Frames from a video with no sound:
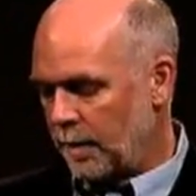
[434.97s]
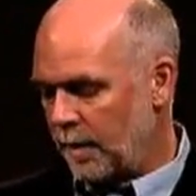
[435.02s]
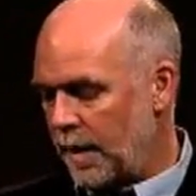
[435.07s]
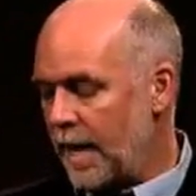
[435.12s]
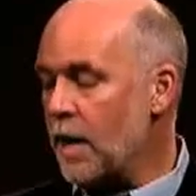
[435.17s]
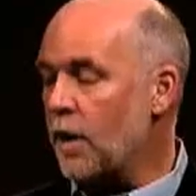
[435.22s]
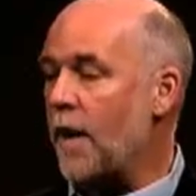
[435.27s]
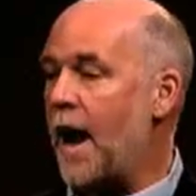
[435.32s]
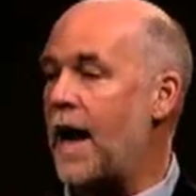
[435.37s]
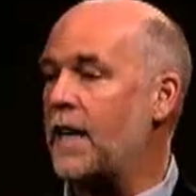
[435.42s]

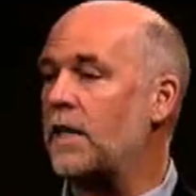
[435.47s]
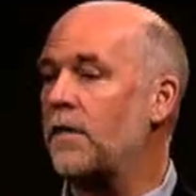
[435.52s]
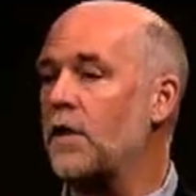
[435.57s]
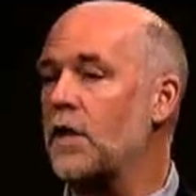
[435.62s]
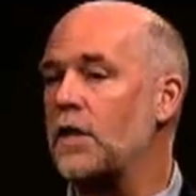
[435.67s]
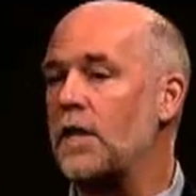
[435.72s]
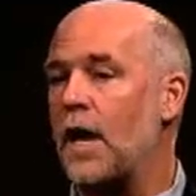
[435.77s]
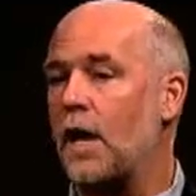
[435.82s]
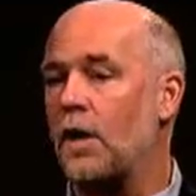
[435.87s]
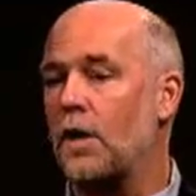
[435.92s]
interactive
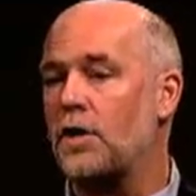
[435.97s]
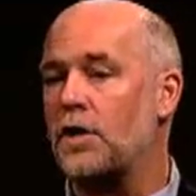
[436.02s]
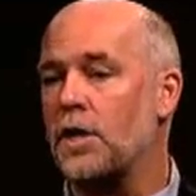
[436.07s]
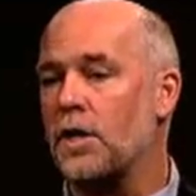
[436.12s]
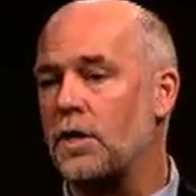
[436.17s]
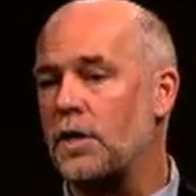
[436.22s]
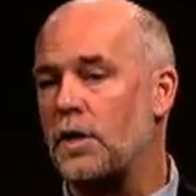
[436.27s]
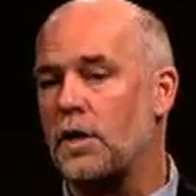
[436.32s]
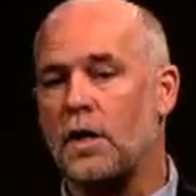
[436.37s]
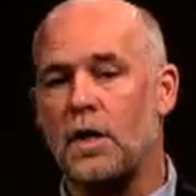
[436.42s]

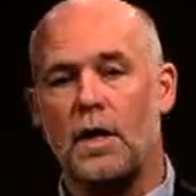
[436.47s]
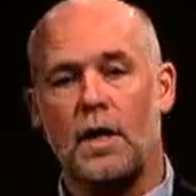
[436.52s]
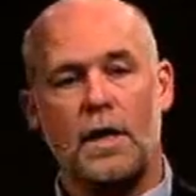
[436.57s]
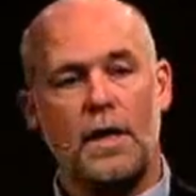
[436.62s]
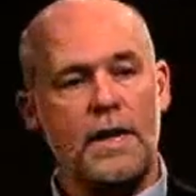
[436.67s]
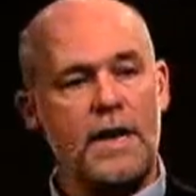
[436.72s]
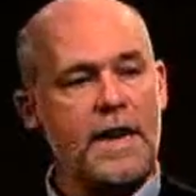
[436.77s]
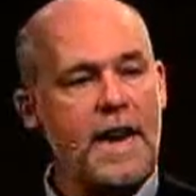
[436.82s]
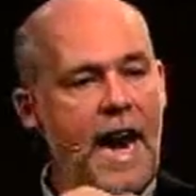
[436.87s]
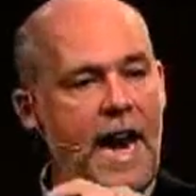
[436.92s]
intelligence,
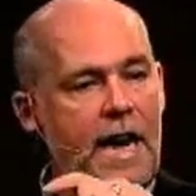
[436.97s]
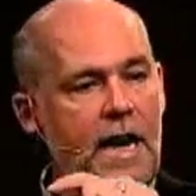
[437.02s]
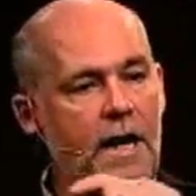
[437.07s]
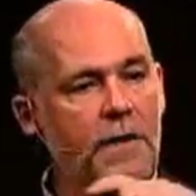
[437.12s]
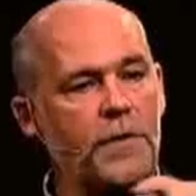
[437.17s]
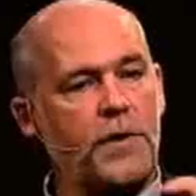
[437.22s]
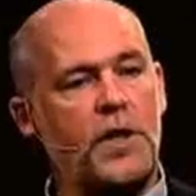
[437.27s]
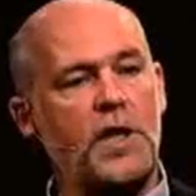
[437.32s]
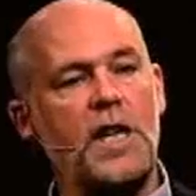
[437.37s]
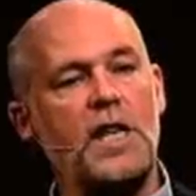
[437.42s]
native
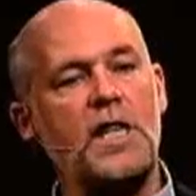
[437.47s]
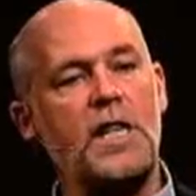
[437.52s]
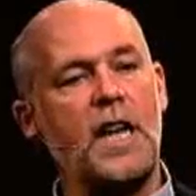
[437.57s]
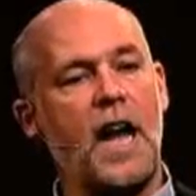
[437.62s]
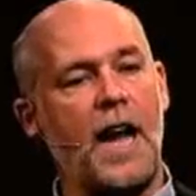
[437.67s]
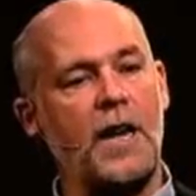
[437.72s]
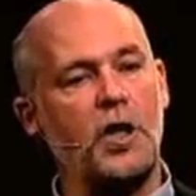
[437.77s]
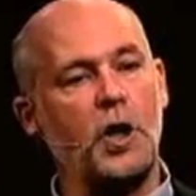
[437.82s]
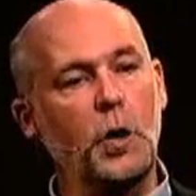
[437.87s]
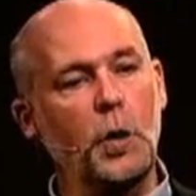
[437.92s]

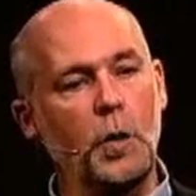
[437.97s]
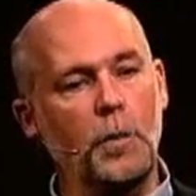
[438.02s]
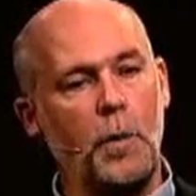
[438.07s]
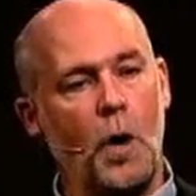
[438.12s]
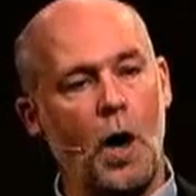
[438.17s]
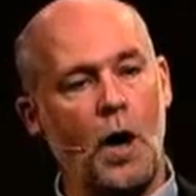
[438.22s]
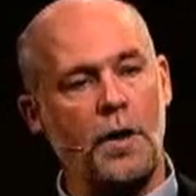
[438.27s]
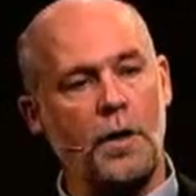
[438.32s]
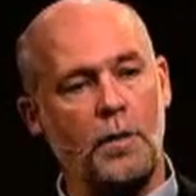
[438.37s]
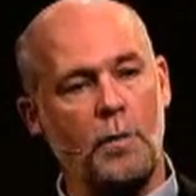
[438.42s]
CTI
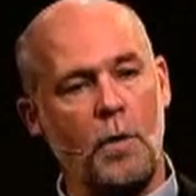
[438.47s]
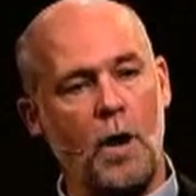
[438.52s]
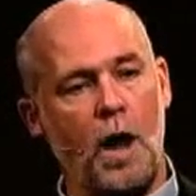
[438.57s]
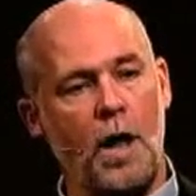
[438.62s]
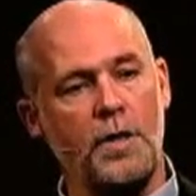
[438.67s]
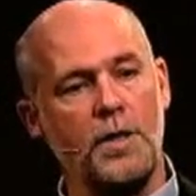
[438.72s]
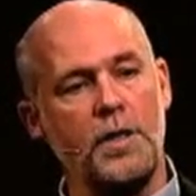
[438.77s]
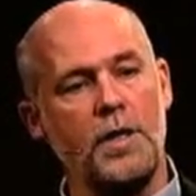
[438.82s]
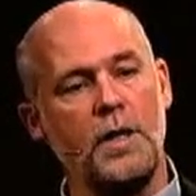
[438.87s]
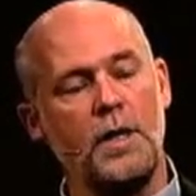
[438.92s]
toolbar that
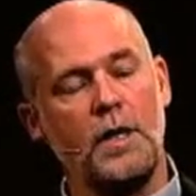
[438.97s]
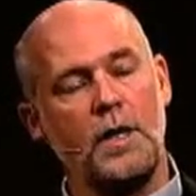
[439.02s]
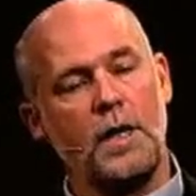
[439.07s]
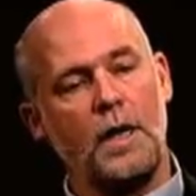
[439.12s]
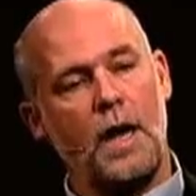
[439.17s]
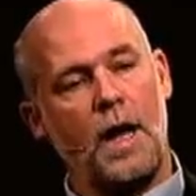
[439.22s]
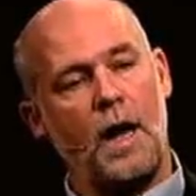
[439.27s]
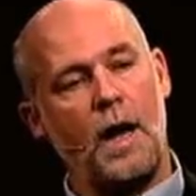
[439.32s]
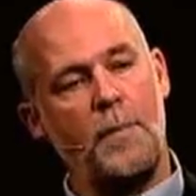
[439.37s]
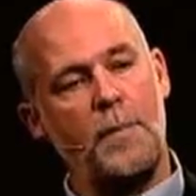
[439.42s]
runs
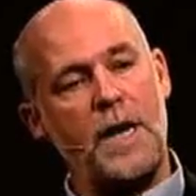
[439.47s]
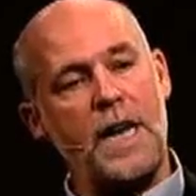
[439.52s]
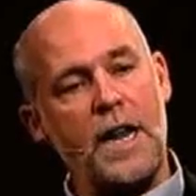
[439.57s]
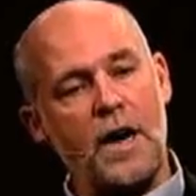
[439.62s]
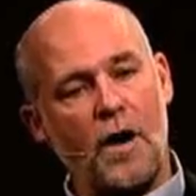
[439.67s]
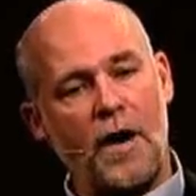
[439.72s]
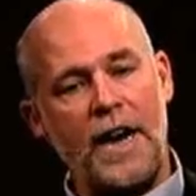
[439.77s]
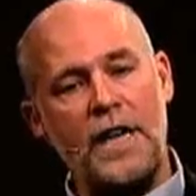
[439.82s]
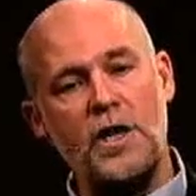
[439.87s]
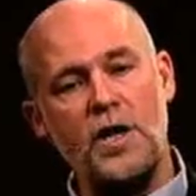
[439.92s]
in
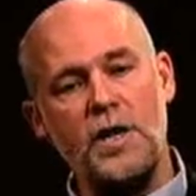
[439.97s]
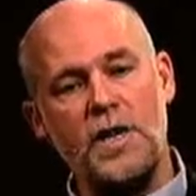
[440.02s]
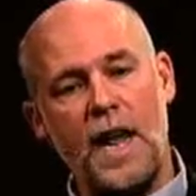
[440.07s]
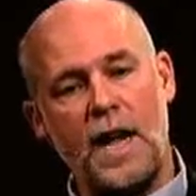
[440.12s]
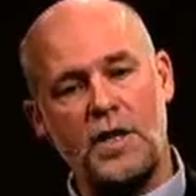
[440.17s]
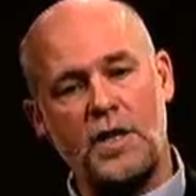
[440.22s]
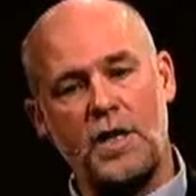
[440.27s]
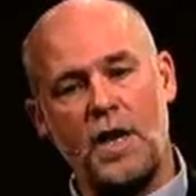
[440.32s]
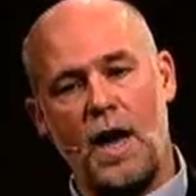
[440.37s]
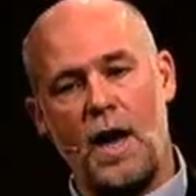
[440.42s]
our agent
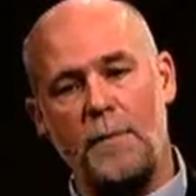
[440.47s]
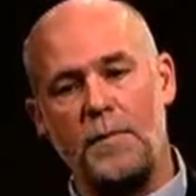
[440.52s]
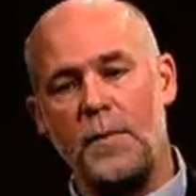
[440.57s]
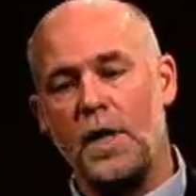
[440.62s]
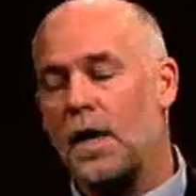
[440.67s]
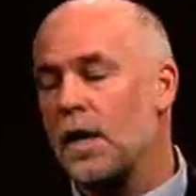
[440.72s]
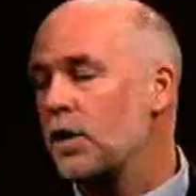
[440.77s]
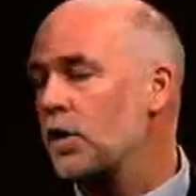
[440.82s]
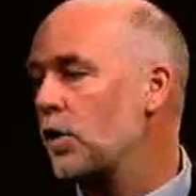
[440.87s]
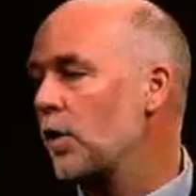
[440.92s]
desktop,
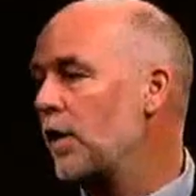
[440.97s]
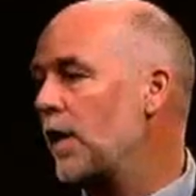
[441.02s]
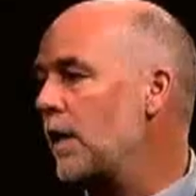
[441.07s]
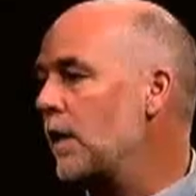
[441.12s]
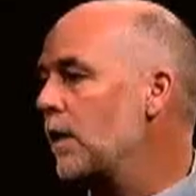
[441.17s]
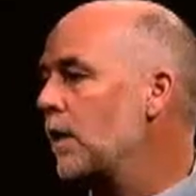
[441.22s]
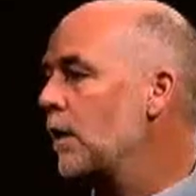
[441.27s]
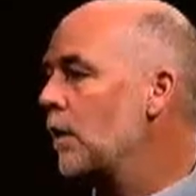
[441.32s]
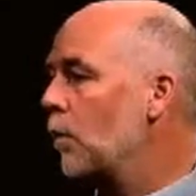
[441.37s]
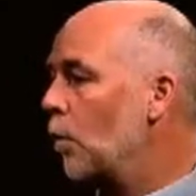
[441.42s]
so that
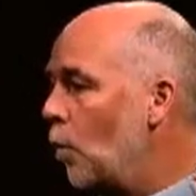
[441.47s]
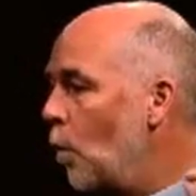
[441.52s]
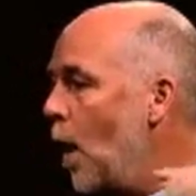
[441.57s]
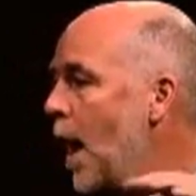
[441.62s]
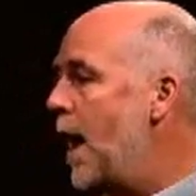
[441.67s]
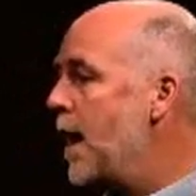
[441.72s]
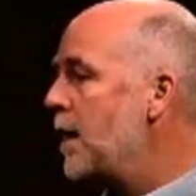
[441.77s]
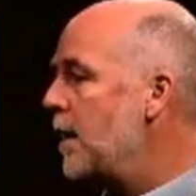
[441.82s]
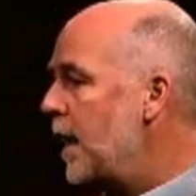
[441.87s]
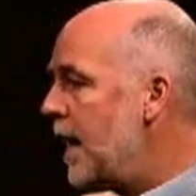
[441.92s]

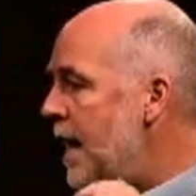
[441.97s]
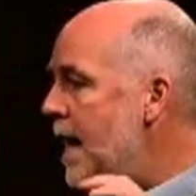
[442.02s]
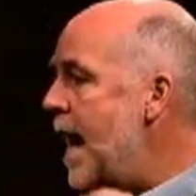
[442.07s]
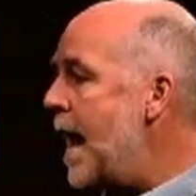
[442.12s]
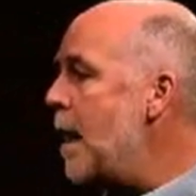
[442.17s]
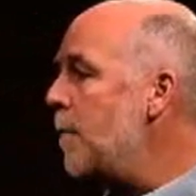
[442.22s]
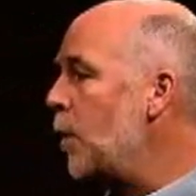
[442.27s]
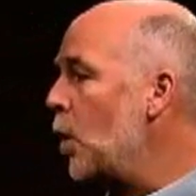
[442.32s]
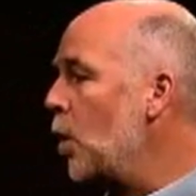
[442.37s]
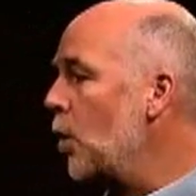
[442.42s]
when
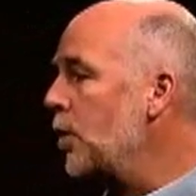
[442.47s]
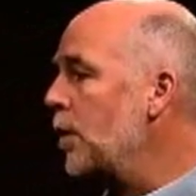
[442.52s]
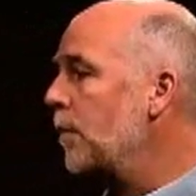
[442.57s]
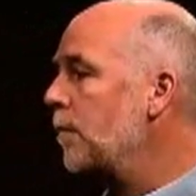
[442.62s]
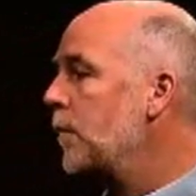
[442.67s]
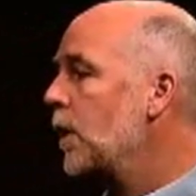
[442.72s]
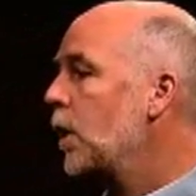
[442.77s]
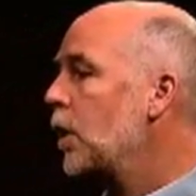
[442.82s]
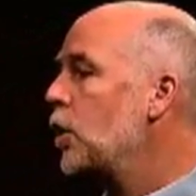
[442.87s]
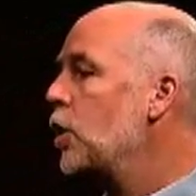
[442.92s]
enabled,
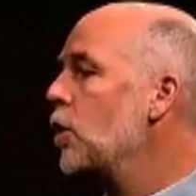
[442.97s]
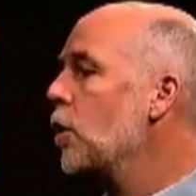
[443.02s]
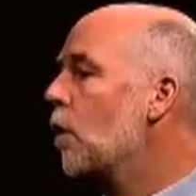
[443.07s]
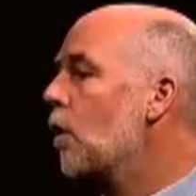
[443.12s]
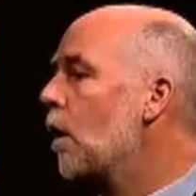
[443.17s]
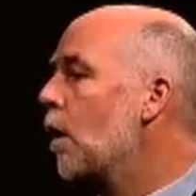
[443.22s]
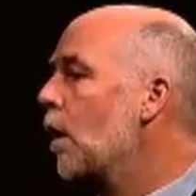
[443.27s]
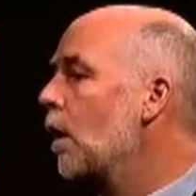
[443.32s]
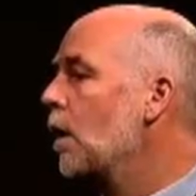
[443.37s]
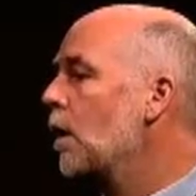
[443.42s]

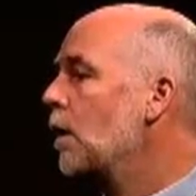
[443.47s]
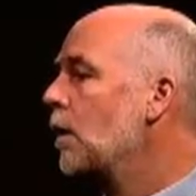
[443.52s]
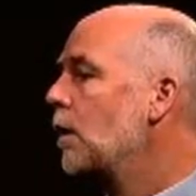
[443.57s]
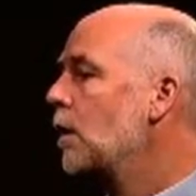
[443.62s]
your